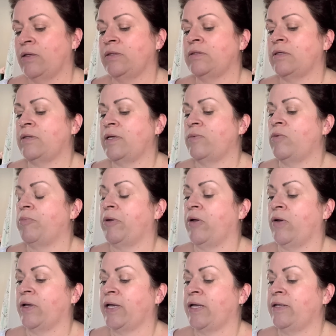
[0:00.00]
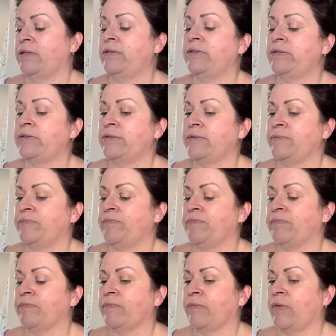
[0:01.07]
So they were bargains.
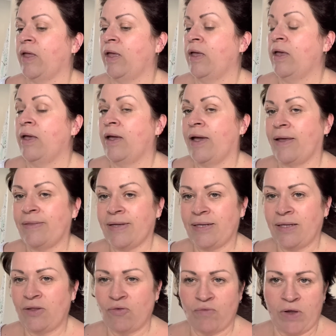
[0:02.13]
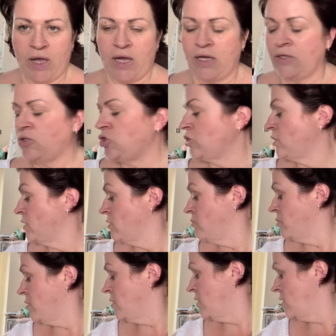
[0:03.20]
And then in the range, I didn't
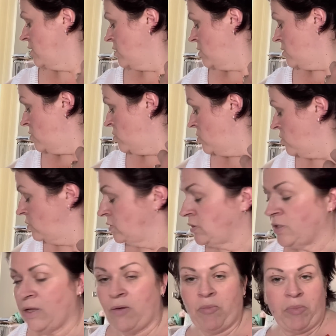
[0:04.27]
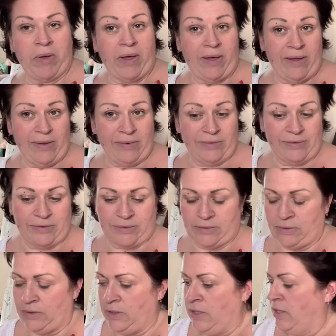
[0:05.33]
buy a lot, but
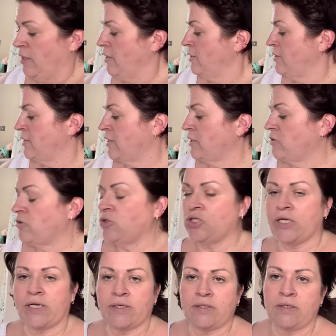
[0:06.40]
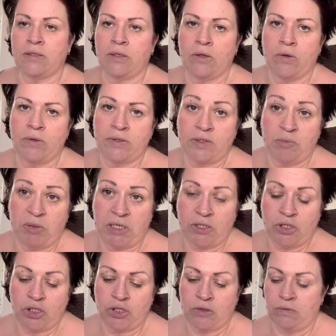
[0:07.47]
Dexter and Jackson are going to the
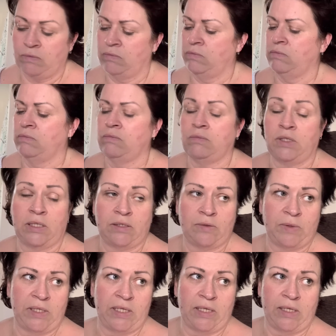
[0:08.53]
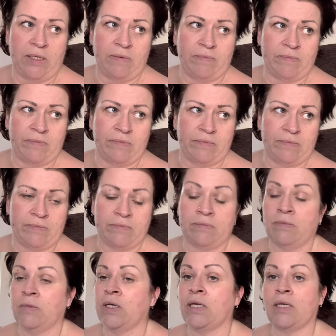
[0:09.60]
beach next week, innit?
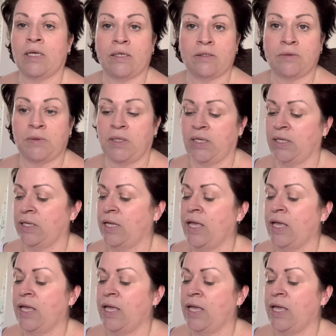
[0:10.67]
Yeah, next week.